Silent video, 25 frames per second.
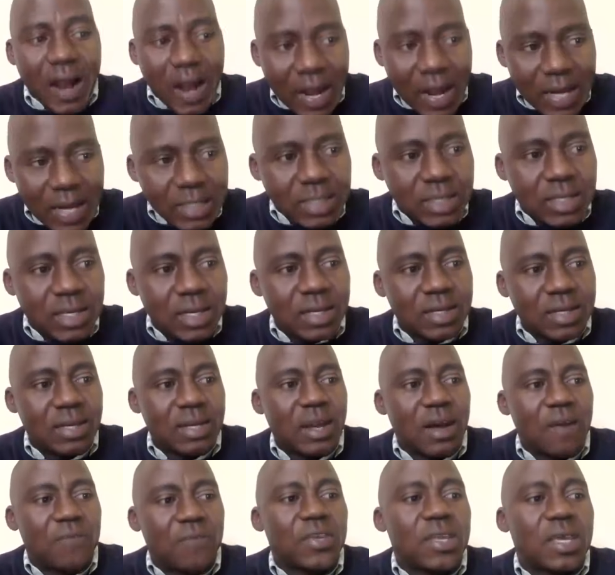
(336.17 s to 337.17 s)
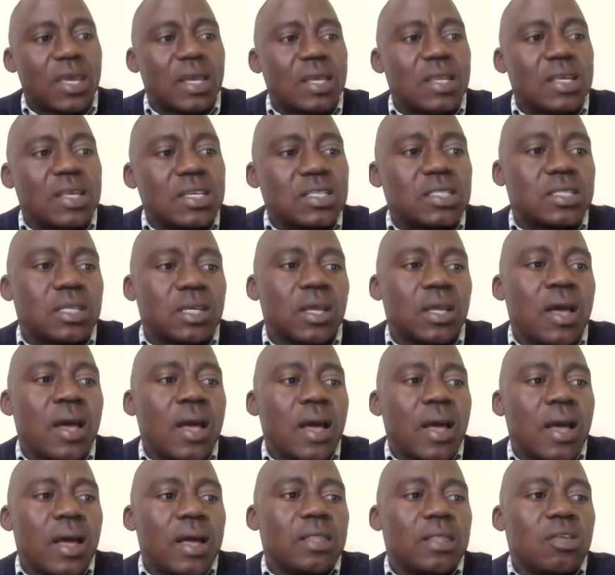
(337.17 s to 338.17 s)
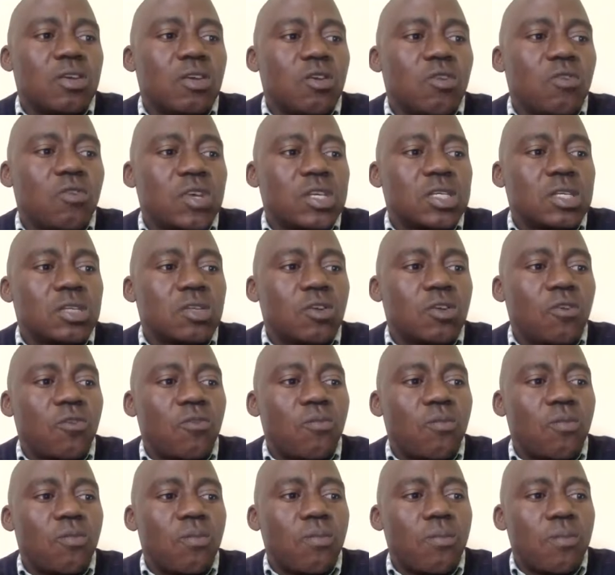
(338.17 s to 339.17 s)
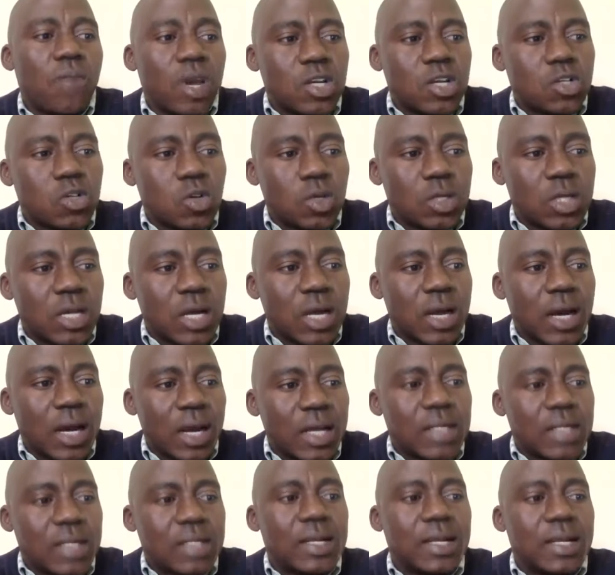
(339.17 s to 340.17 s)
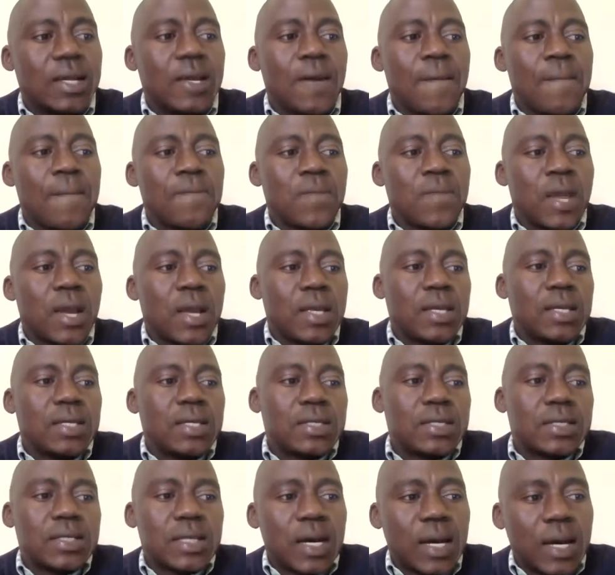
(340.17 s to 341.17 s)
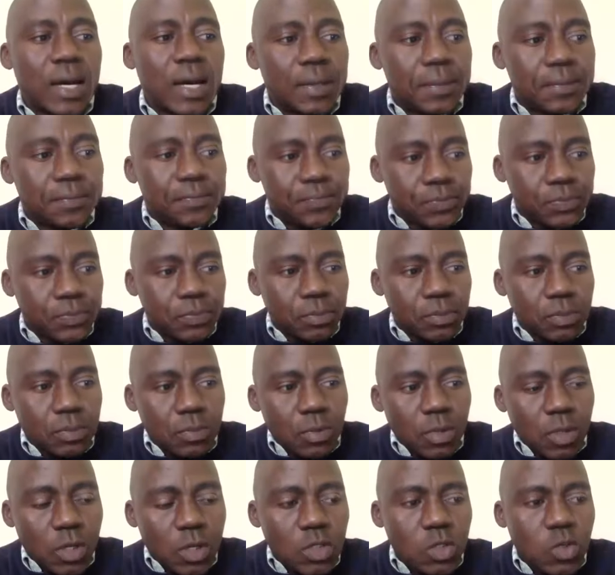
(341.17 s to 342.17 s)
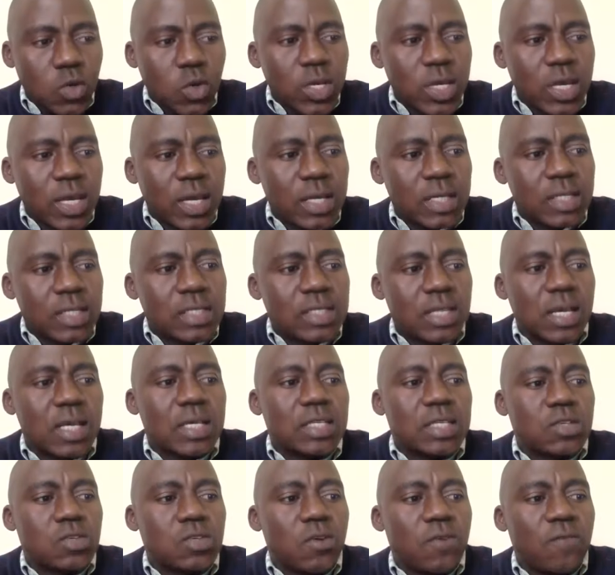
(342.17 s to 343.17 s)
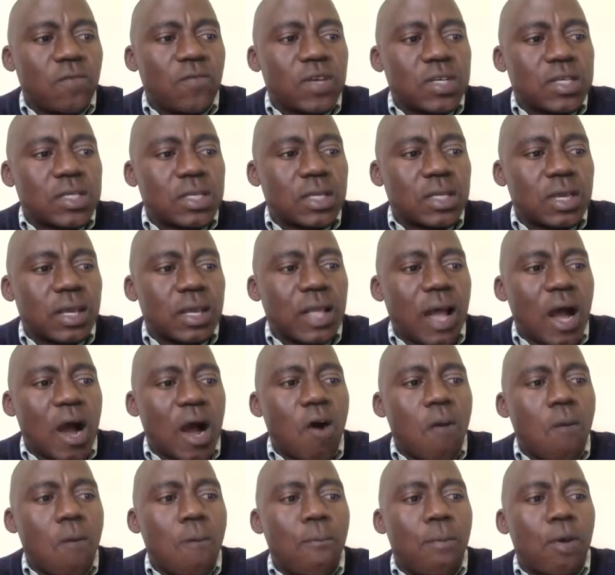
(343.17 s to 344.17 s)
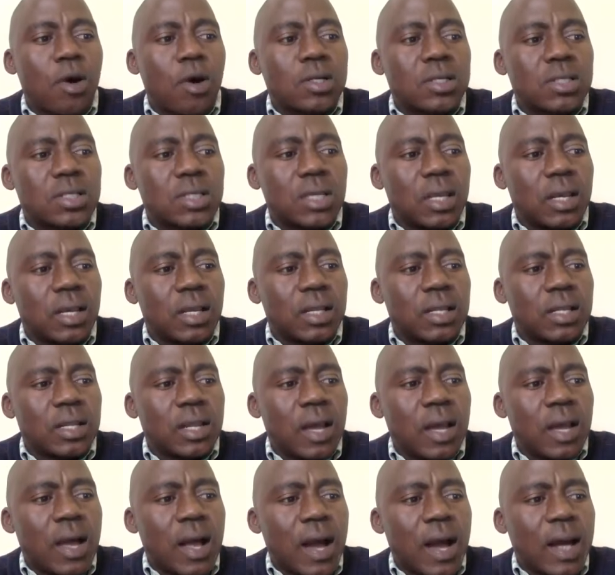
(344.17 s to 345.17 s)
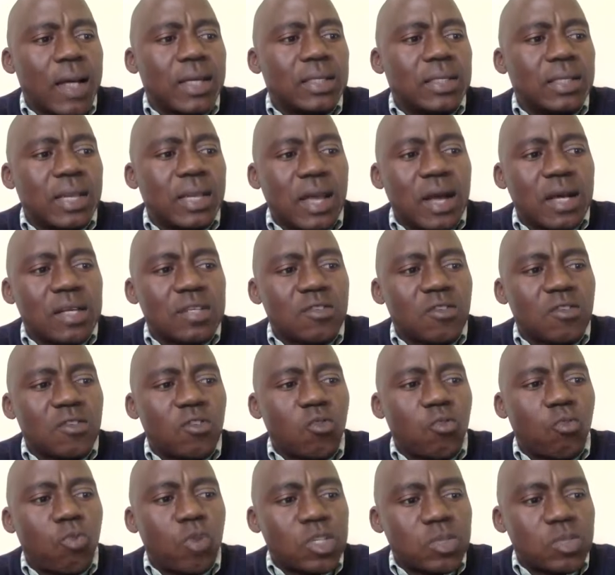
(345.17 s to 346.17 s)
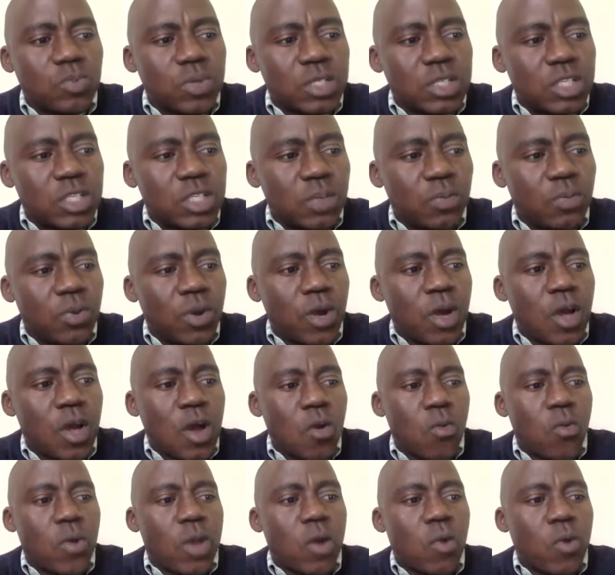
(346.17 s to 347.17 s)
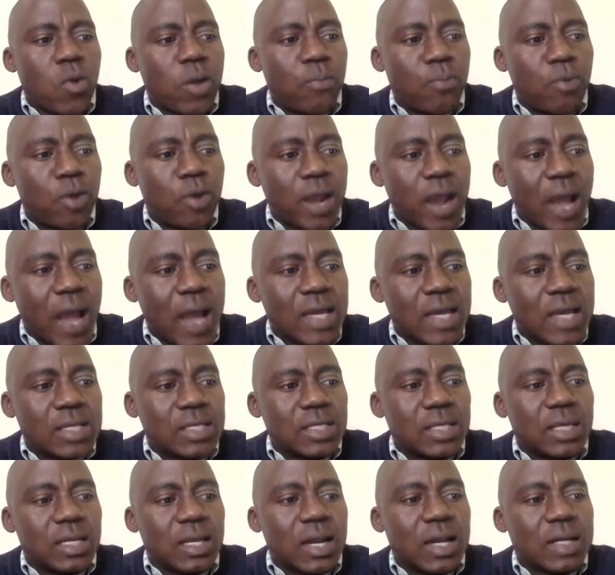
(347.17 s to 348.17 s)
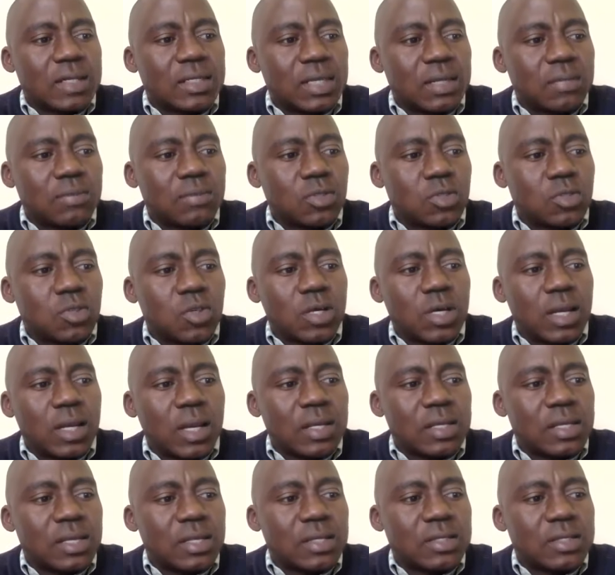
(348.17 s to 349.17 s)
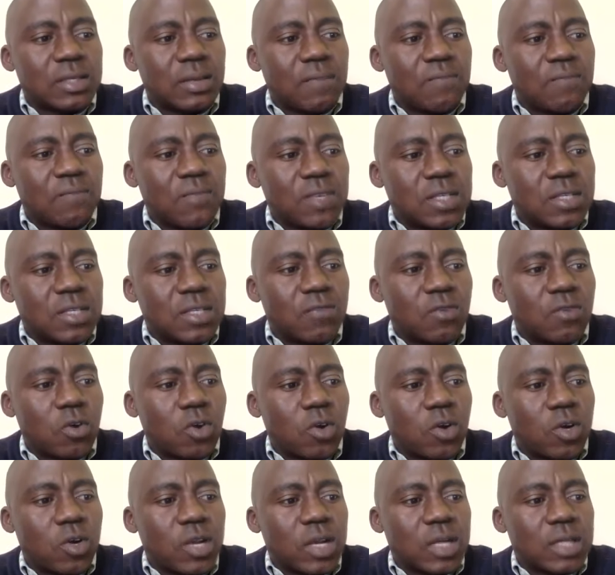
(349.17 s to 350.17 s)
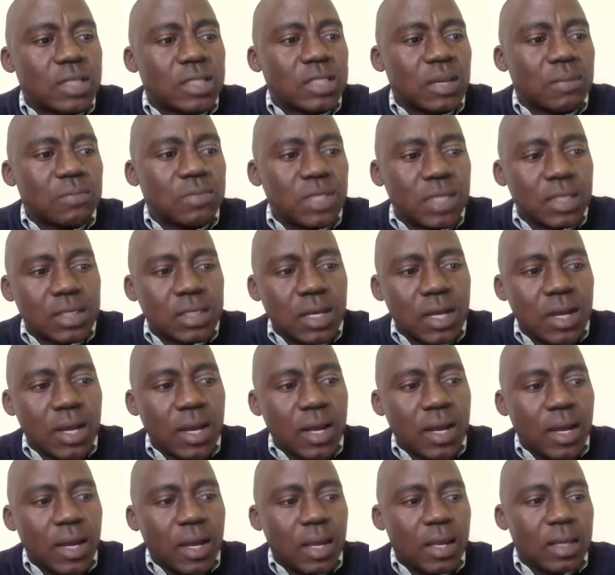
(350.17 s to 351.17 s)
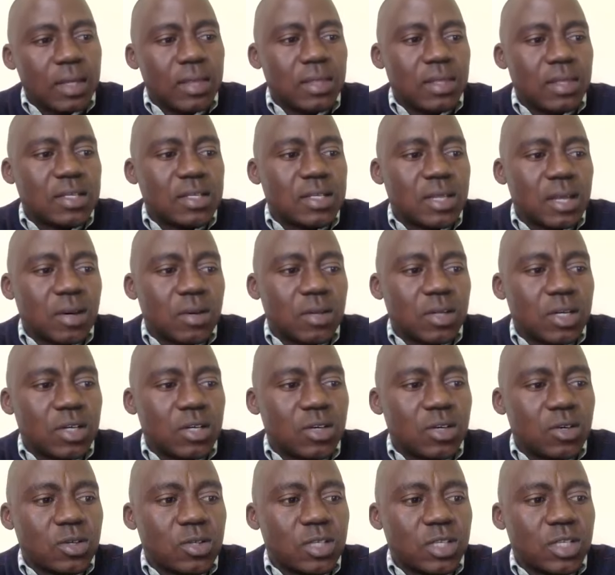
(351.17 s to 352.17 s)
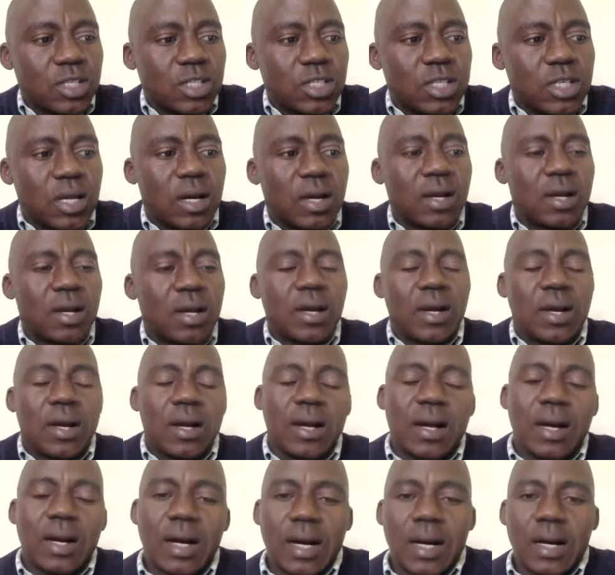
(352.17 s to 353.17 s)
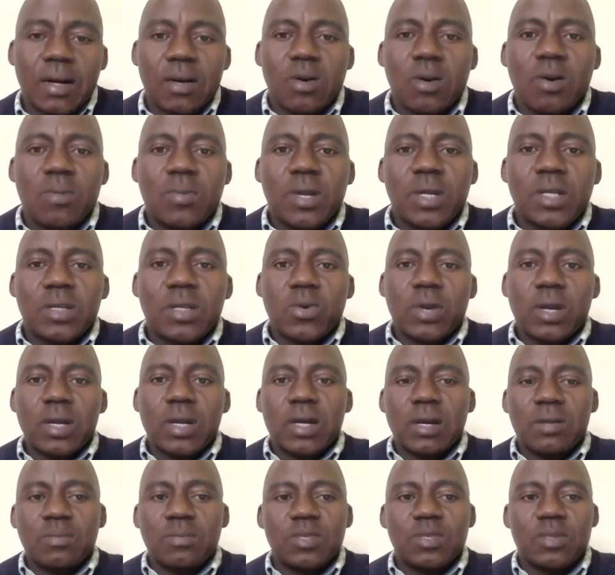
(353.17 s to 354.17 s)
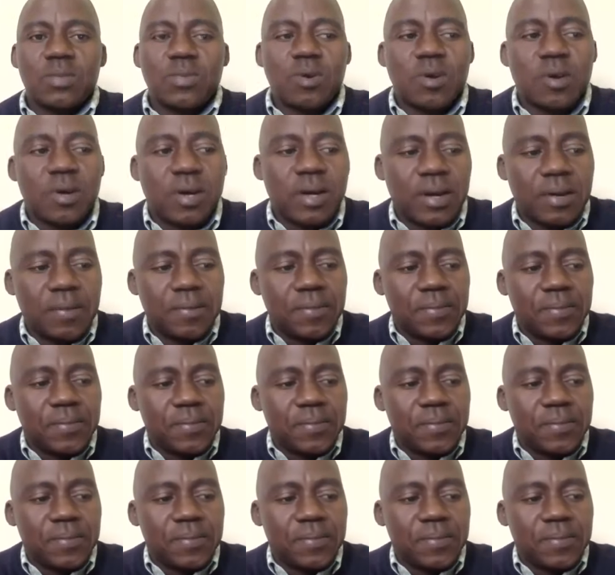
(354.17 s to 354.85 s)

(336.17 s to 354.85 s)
candidate in African history at the University of Minnesota. Currently, he's doing a research to investigate how boxing and ideas of sportsmanship were weaponized in an attempt to create a submissive colonial subject in the Southern Rhodesia. Comrade, welcome to the program.